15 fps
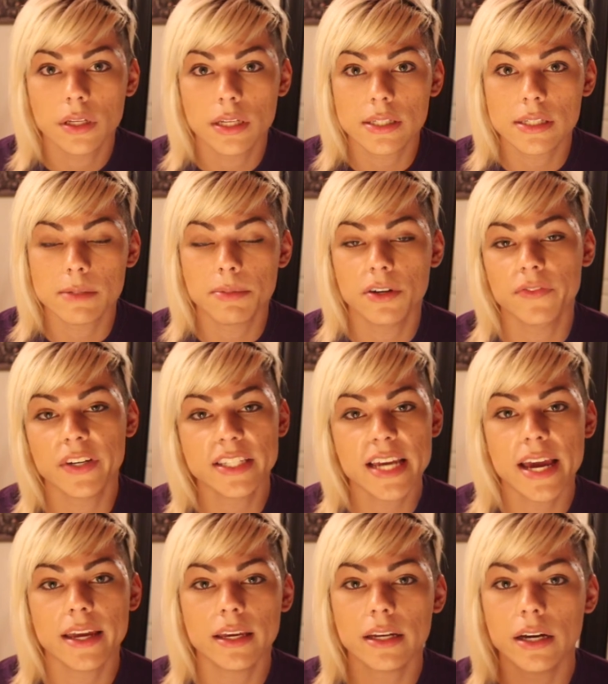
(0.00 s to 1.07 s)
That's the perfect
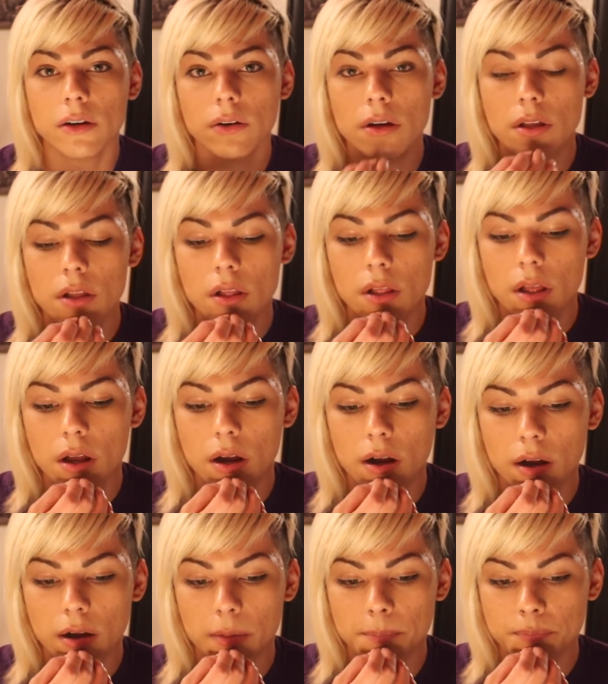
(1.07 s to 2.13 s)
day, you know?
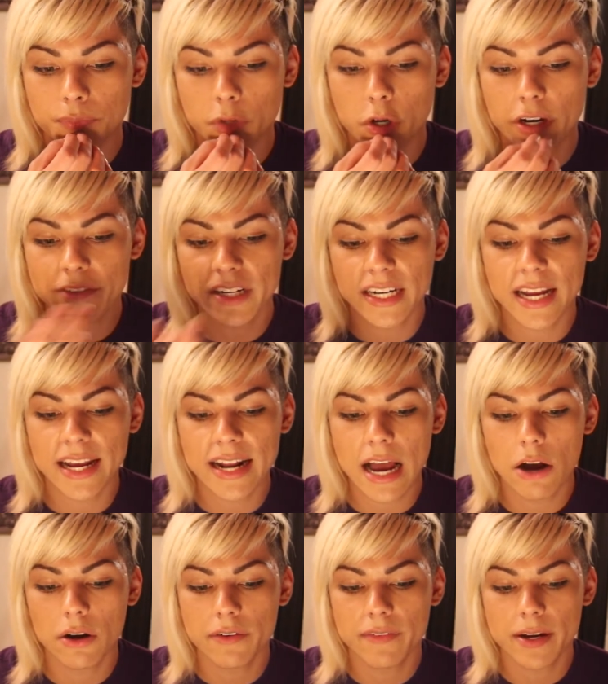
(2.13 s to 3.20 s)
Or even a night
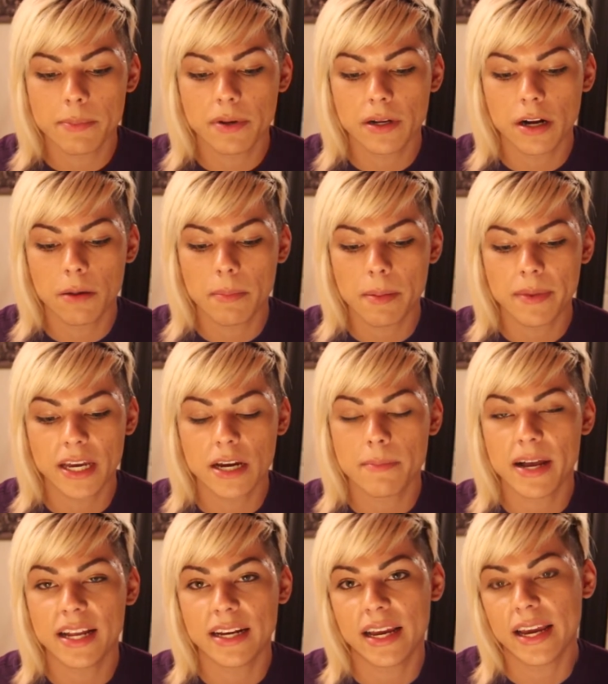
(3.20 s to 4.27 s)
out if I put on my makeup
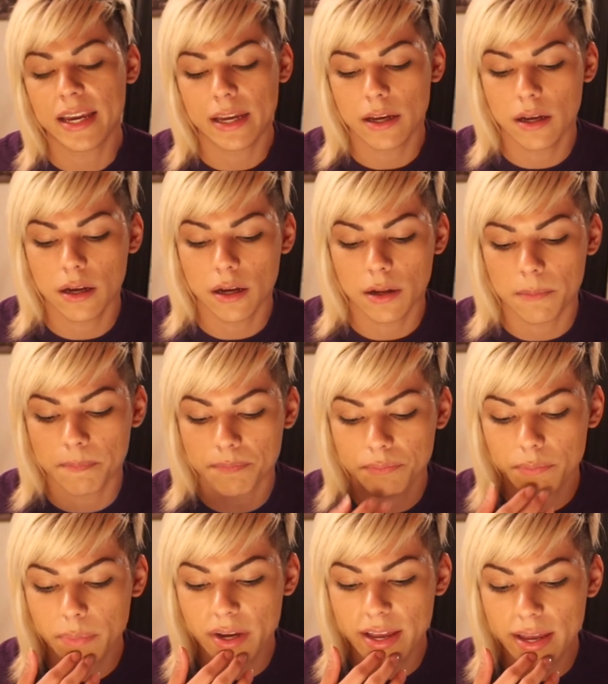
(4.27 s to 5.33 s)
at night.
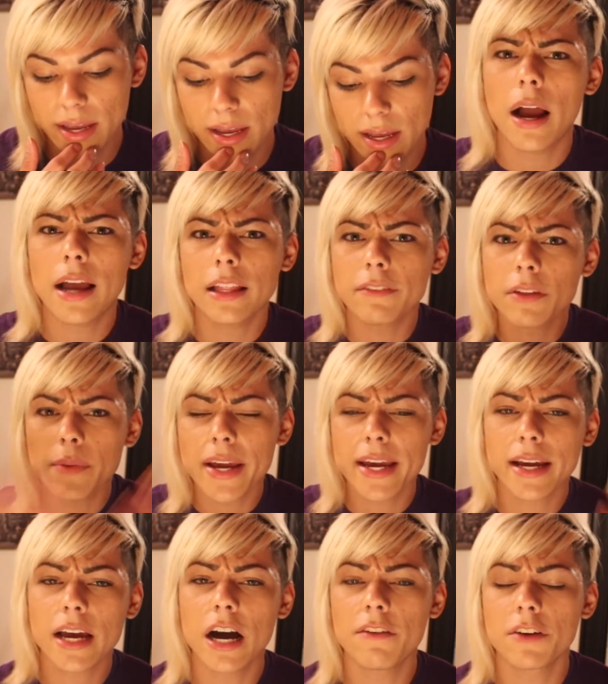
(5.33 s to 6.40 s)
But I love the way
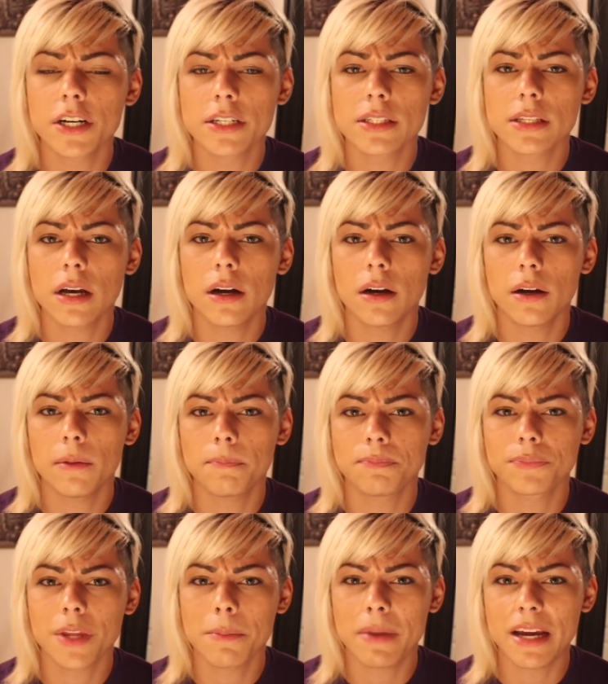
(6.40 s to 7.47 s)
it covers
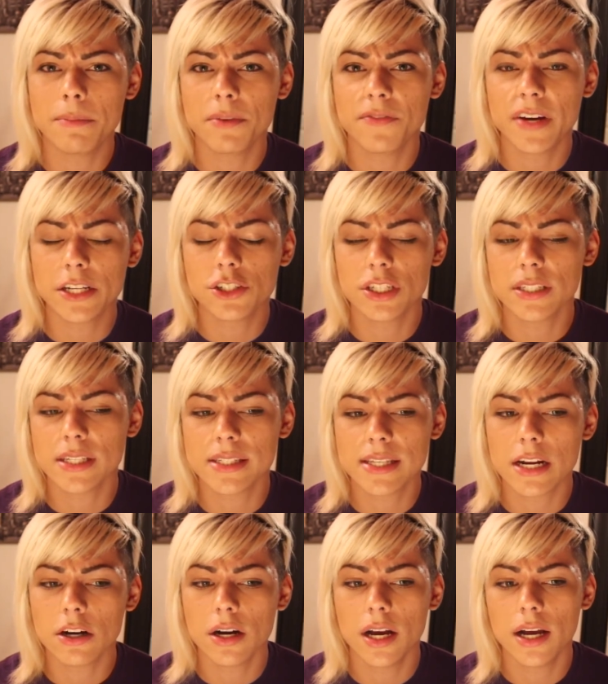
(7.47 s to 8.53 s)
my imperfections,
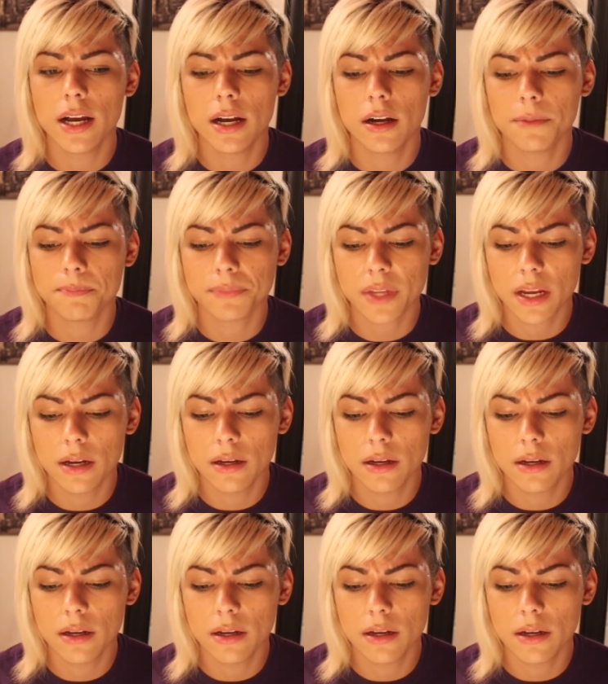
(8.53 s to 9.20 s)
etc.